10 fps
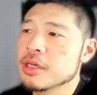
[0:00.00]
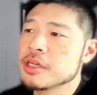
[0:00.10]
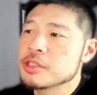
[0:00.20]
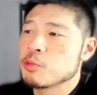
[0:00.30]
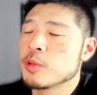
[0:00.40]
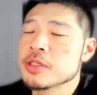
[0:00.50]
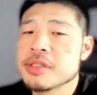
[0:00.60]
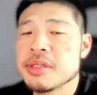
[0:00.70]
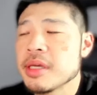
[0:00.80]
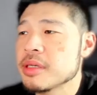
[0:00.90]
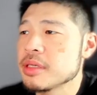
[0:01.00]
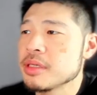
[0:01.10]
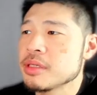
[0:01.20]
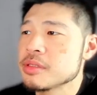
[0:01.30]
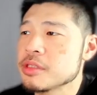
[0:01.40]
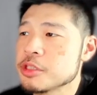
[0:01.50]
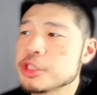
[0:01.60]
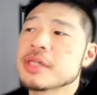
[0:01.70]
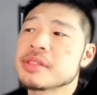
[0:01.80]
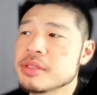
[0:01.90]
So once the data is
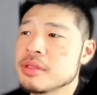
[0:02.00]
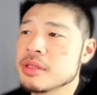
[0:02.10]
ingested,